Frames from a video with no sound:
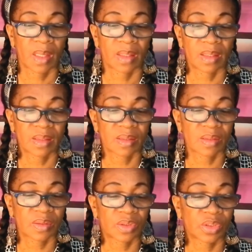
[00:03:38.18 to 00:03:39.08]
this
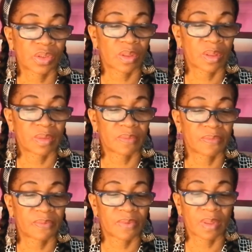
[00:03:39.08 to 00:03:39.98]
is a chart
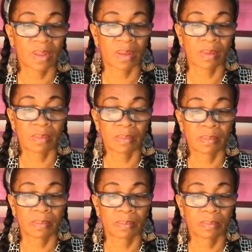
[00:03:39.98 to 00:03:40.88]
from
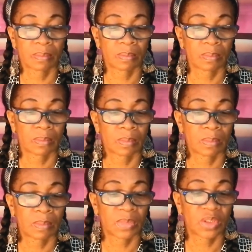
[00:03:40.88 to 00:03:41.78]

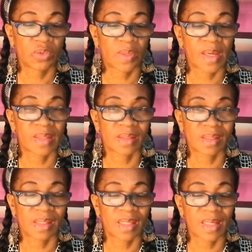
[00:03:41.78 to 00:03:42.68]

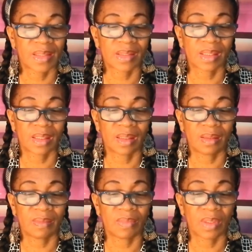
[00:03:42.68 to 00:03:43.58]

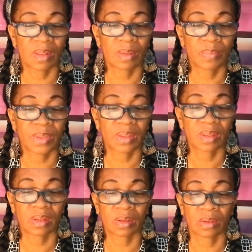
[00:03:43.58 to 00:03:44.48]
2019 up
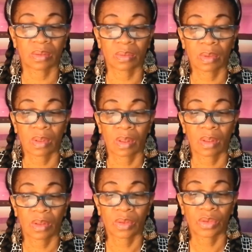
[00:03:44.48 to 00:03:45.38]
until
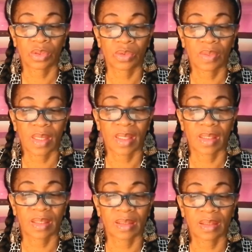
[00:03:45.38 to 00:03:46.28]
July
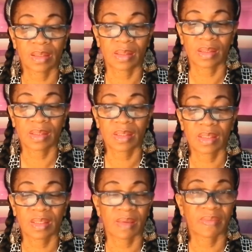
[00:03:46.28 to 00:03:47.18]
the
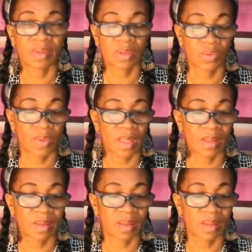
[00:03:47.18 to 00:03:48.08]
7th,
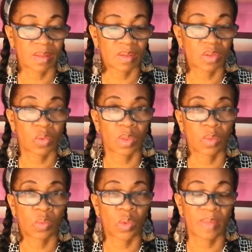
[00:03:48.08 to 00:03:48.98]

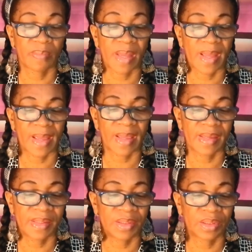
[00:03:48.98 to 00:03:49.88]
2021 by
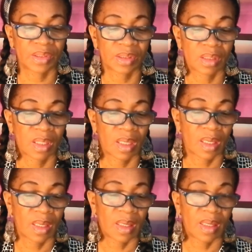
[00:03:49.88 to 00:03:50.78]
age.
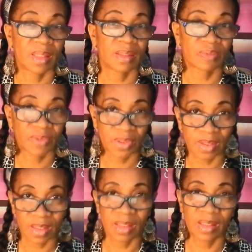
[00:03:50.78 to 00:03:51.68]
This is from the
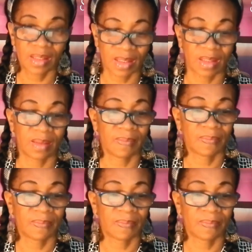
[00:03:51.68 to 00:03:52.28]
CDC.